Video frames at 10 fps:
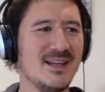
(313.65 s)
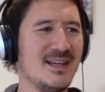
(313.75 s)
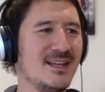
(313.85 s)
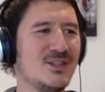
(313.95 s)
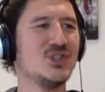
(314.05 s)

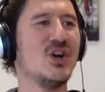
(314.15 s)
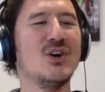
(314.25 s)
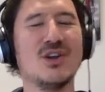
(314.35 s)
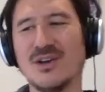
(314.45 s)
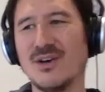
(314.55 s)
eating
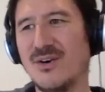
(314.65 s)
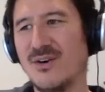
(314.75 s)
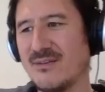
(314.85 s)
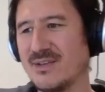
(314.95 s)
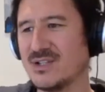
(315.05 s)
chocolate
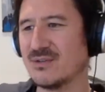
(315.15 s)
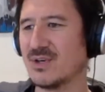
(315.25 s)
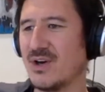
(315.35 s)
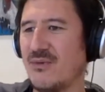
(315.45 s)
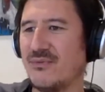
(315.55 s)
or having some
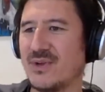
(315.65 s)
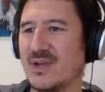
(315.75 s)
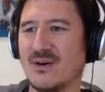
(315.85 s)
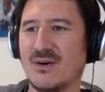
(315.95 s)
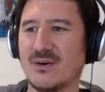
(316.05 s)

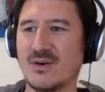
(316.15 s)
coffee or